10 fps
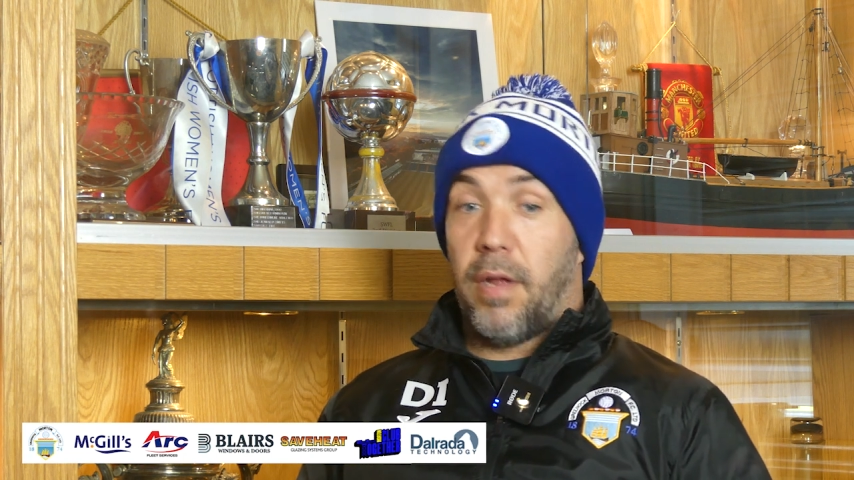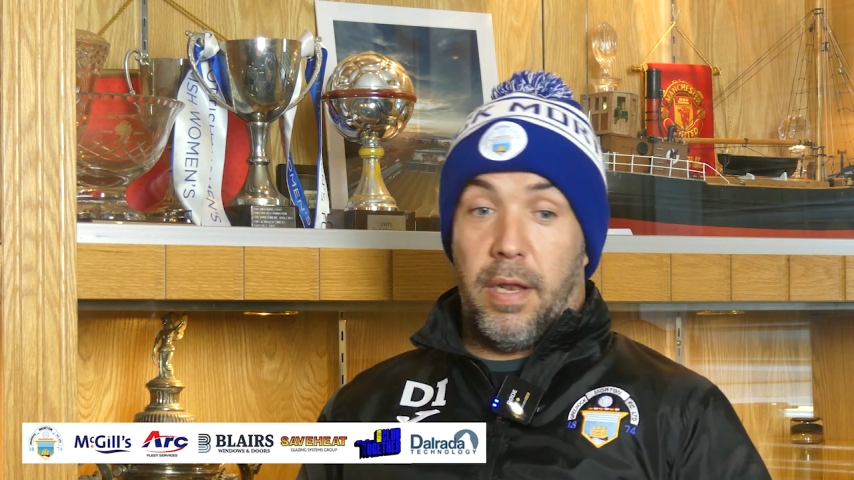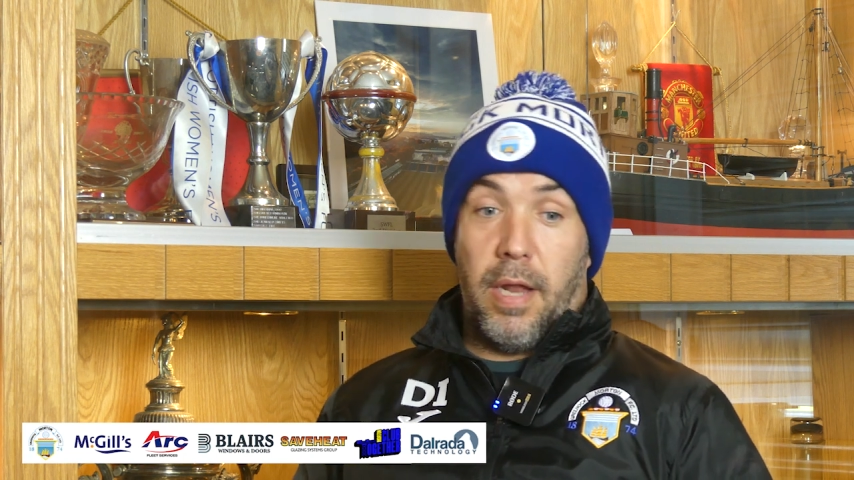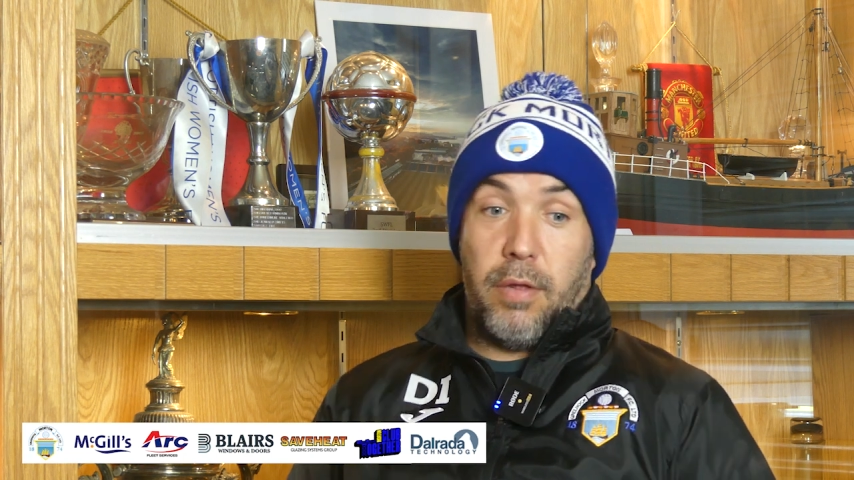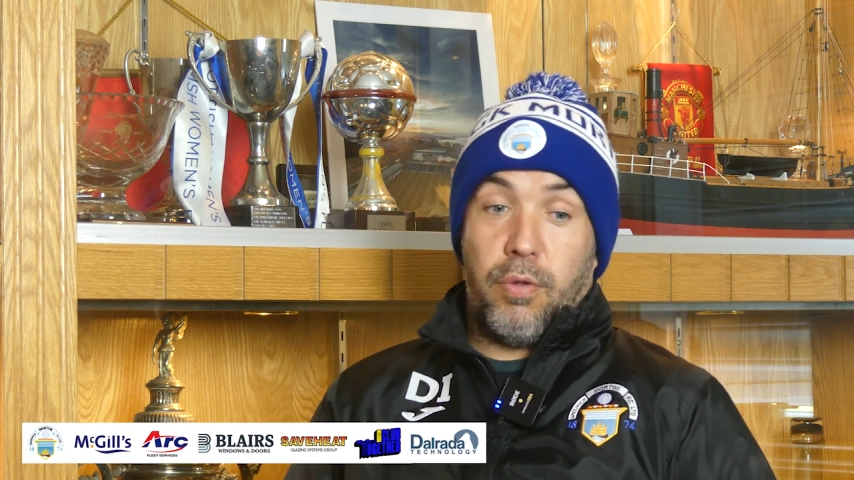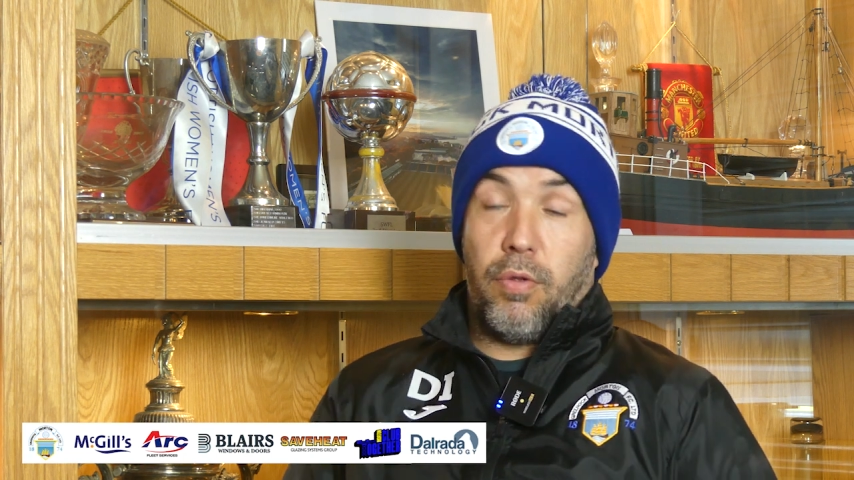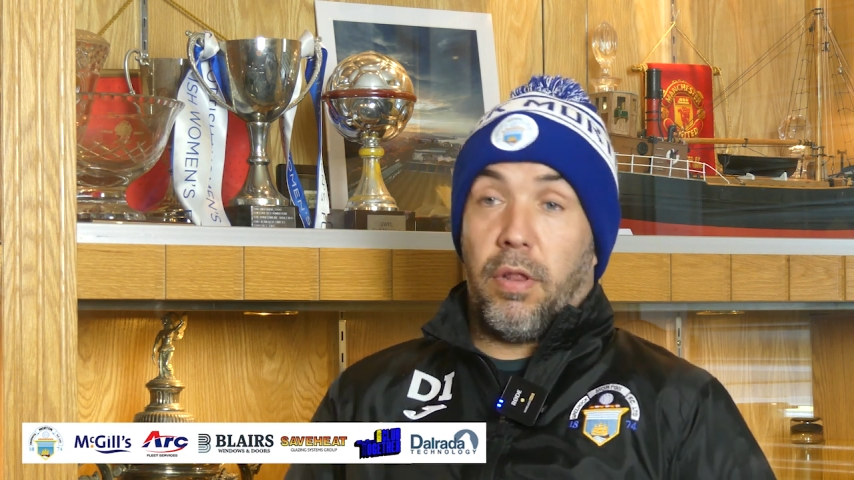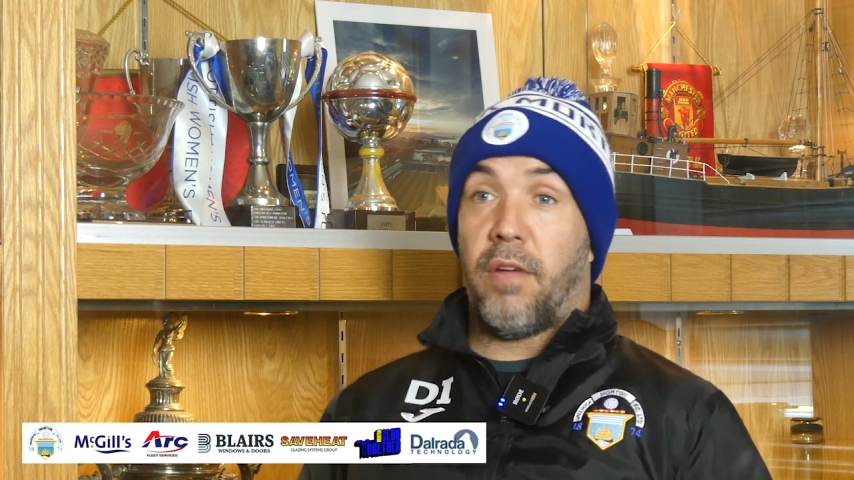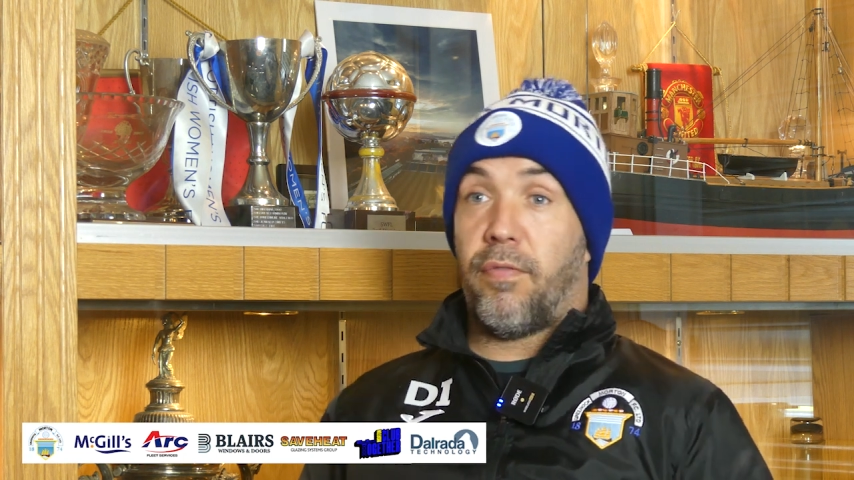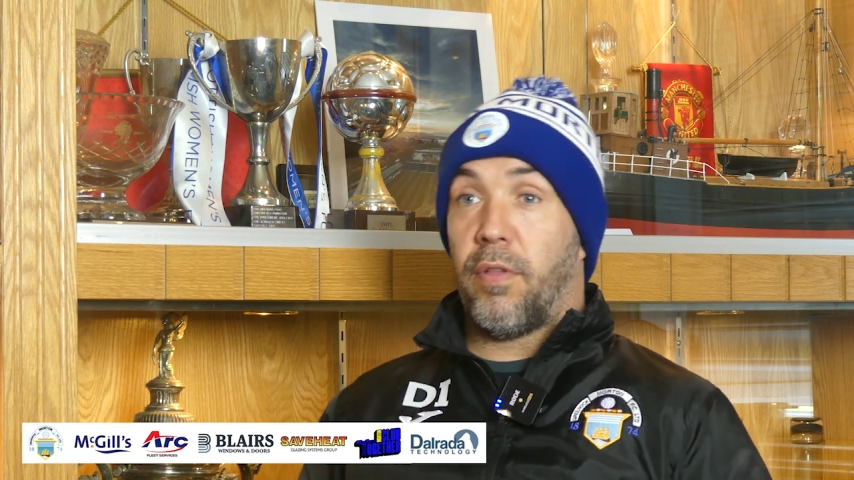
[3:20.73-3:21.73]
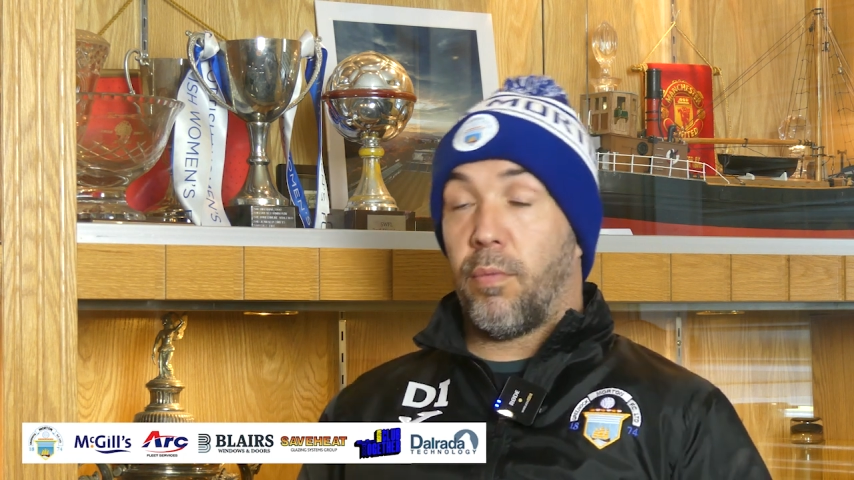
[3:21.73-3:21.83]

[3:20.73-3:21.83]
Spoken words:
and that's just life.